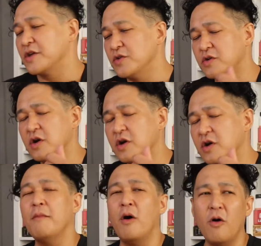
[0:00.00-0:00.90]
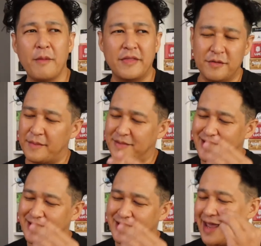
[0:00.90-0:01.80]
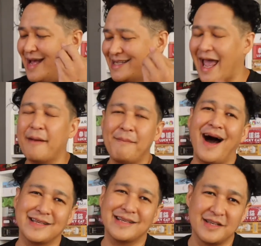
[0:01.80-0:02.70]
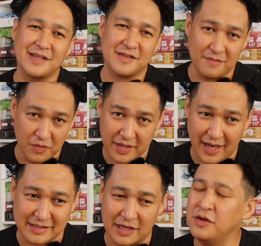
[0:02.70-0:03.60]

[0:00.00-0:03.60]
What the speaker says: So you come home and there might be like 10 boxes of mooncakes,